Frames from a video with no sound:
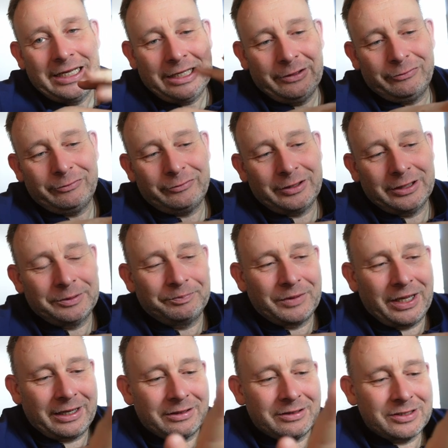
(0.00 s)
If
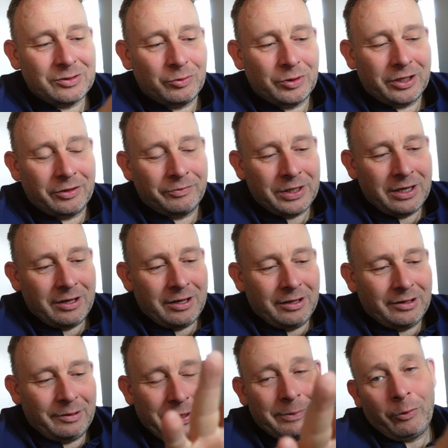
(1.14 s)

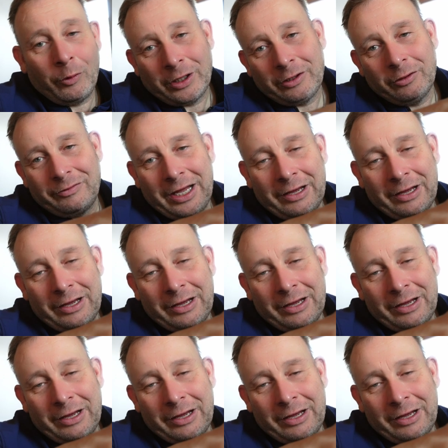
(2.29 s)
the big point cloud, we